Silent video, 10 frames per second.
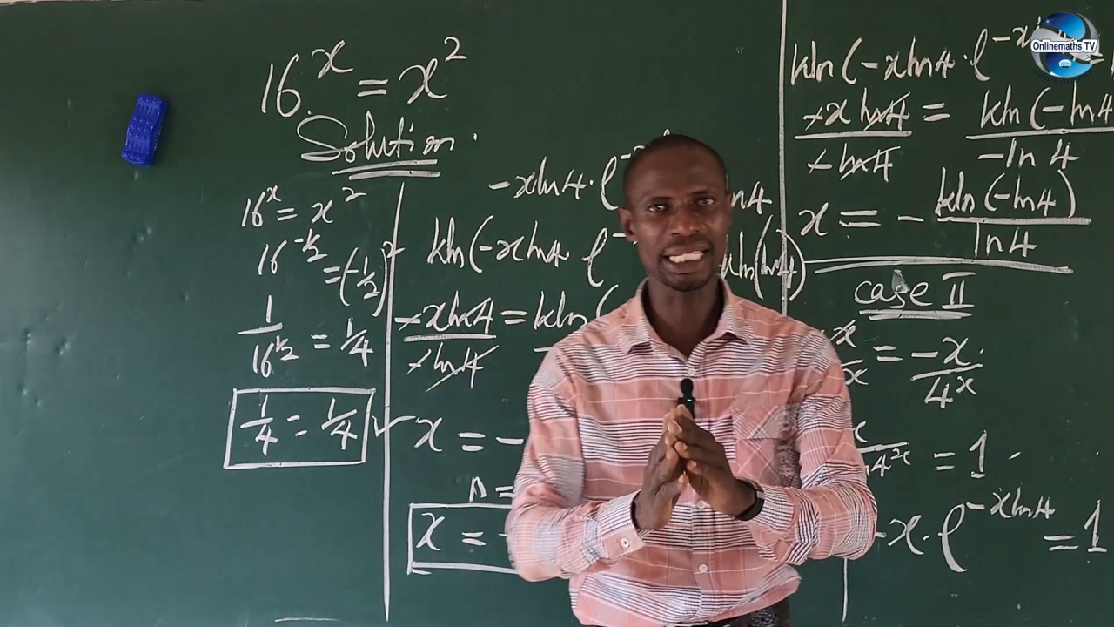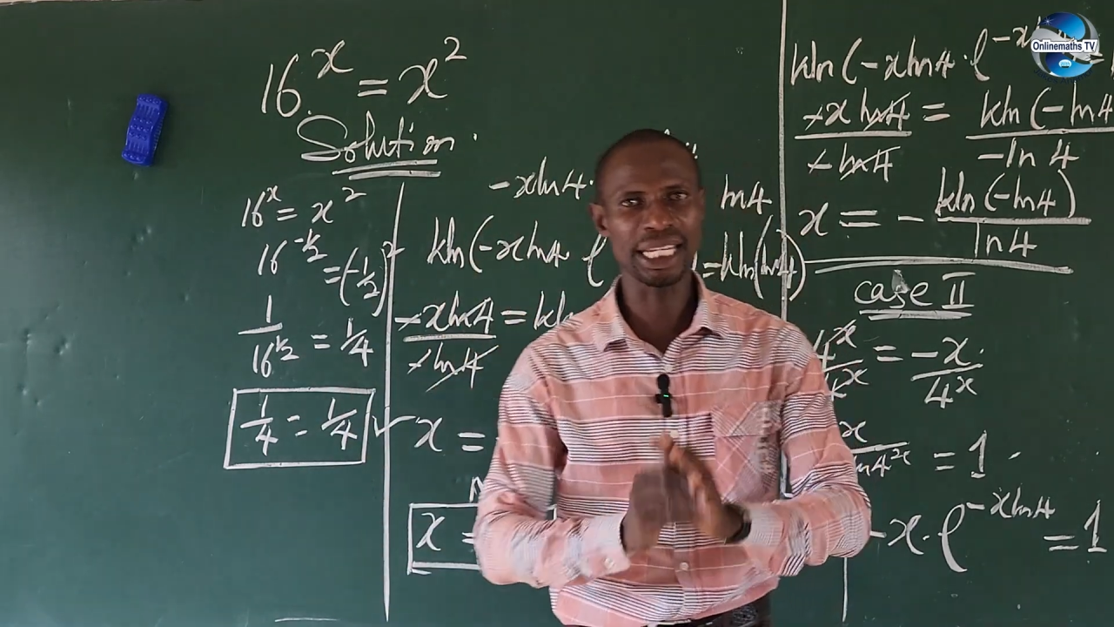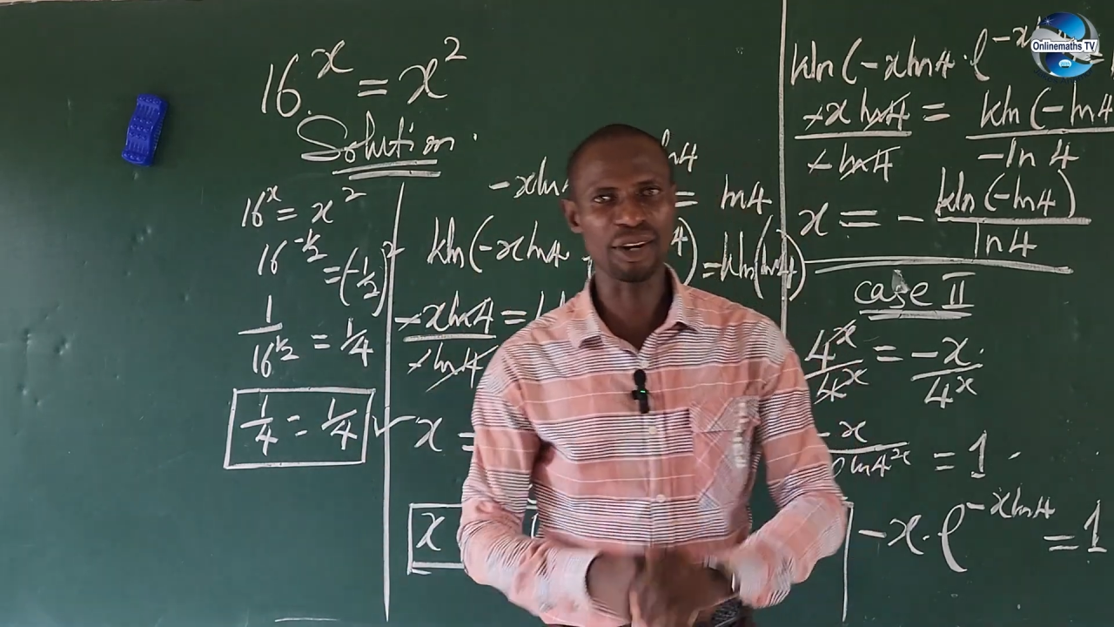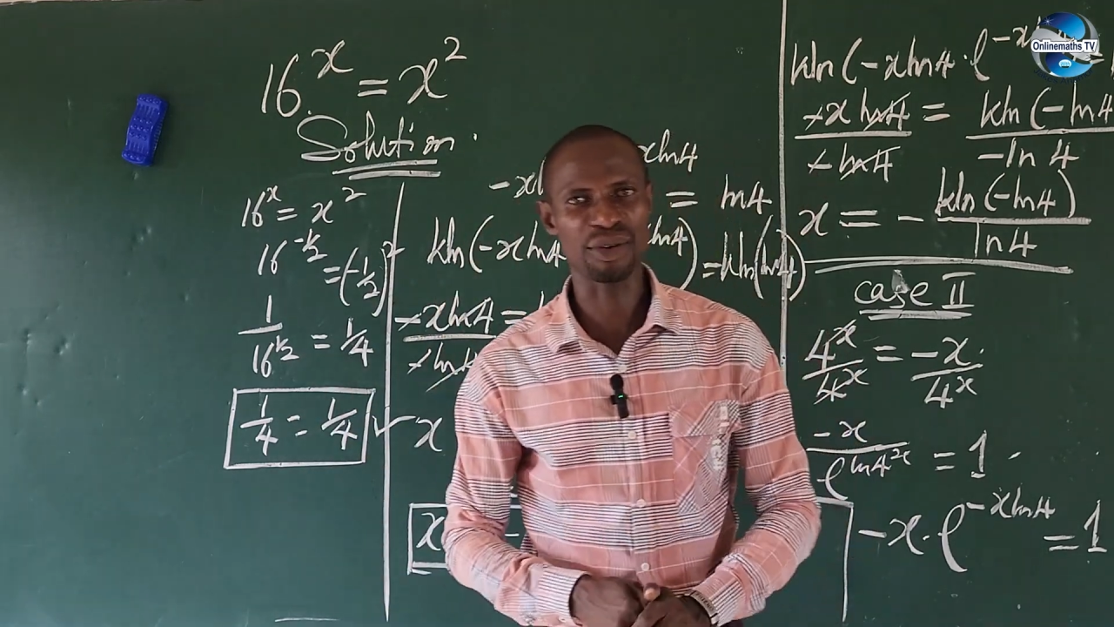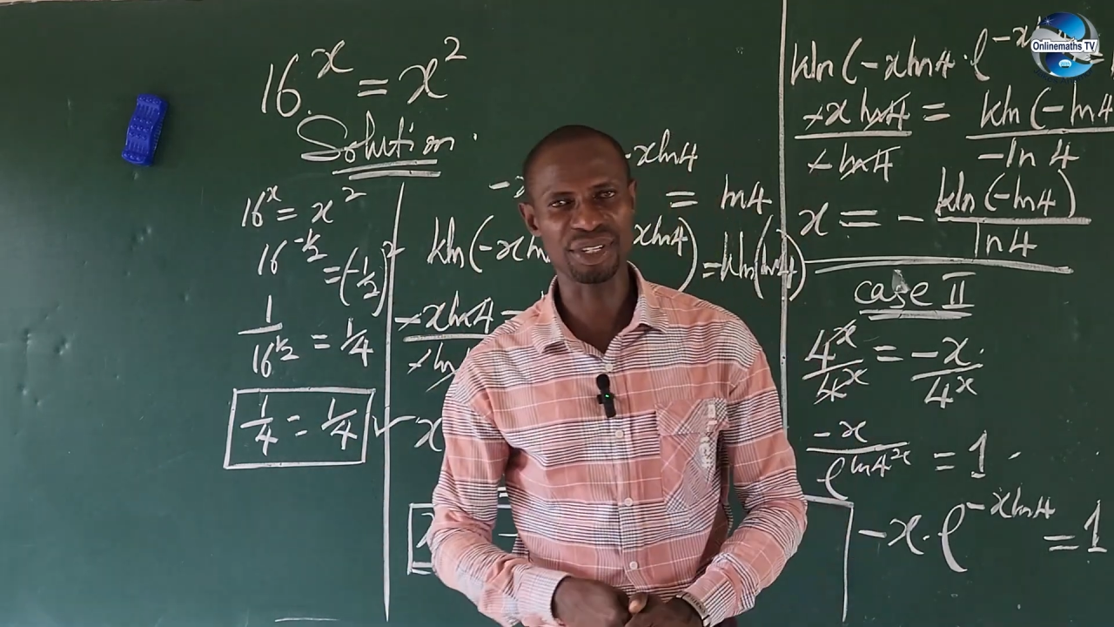
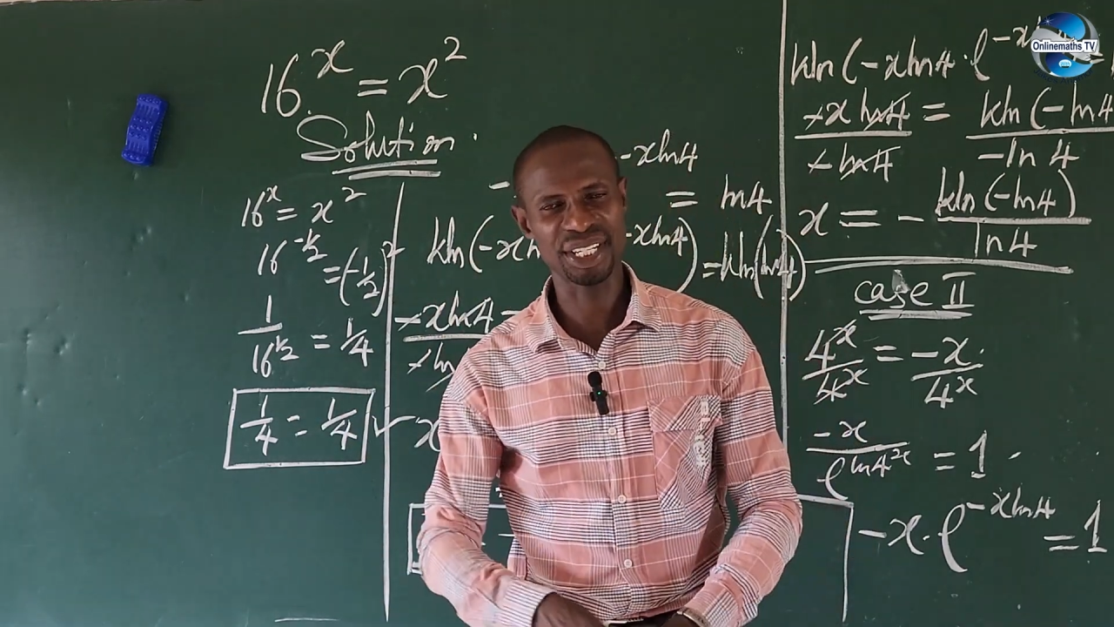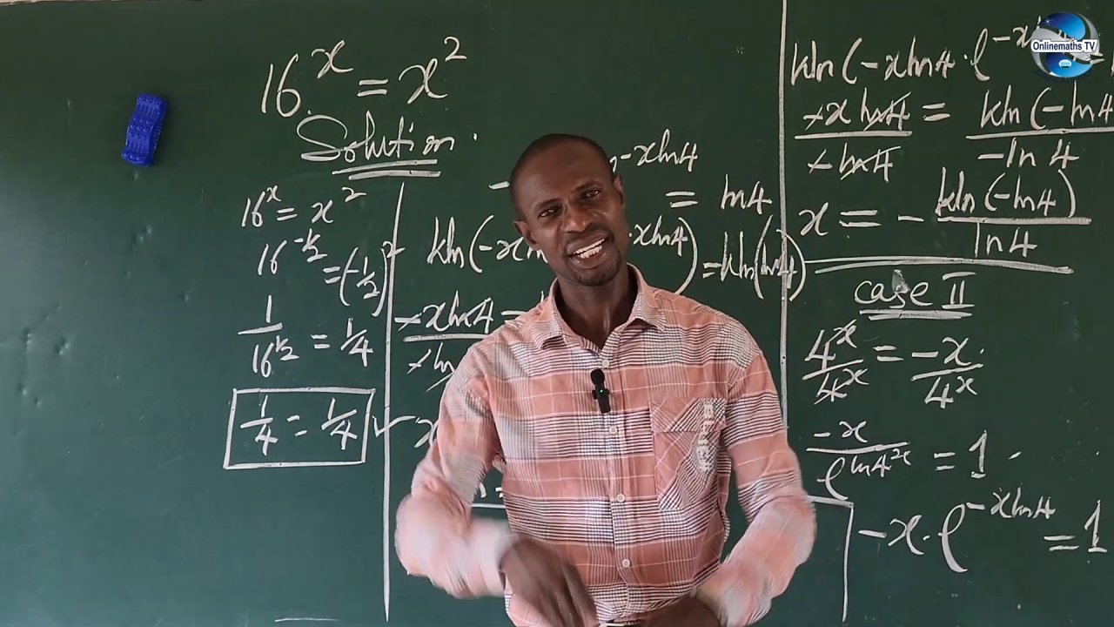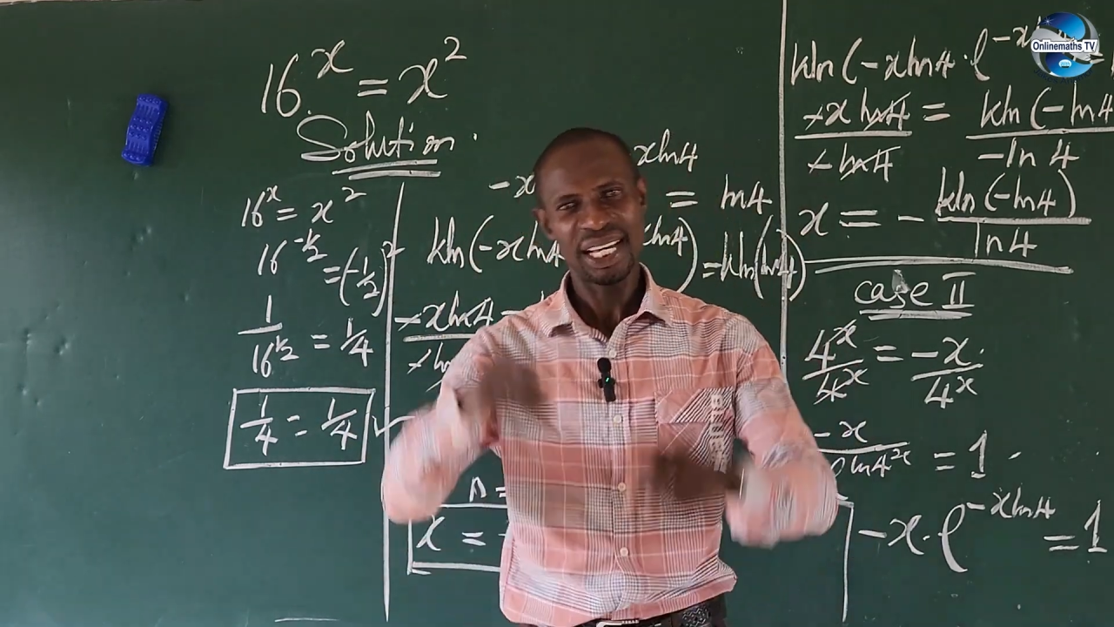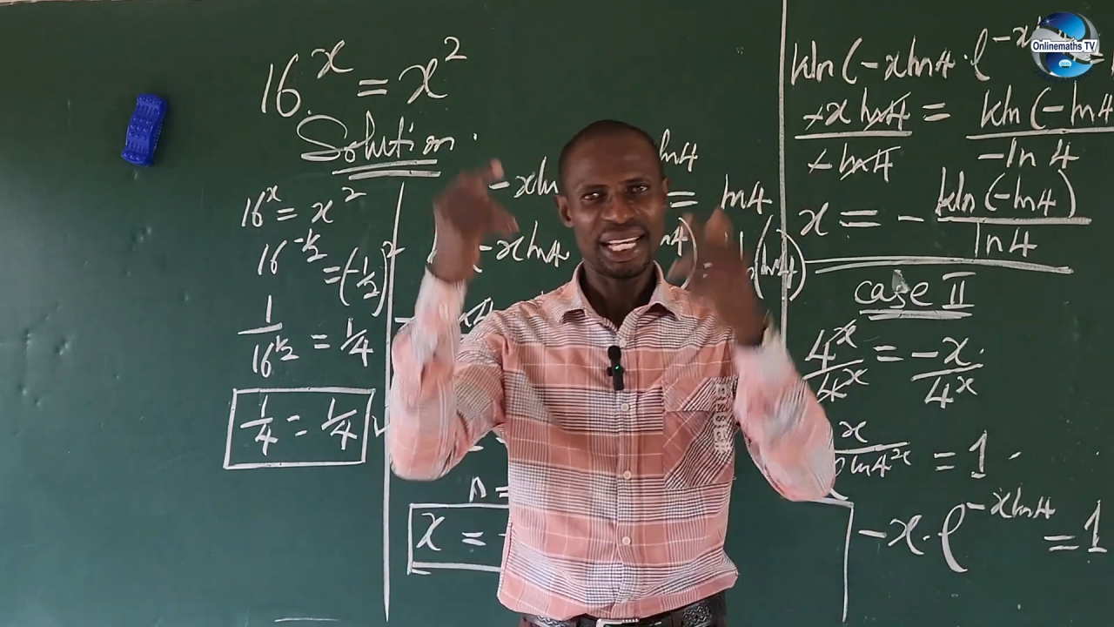seconds,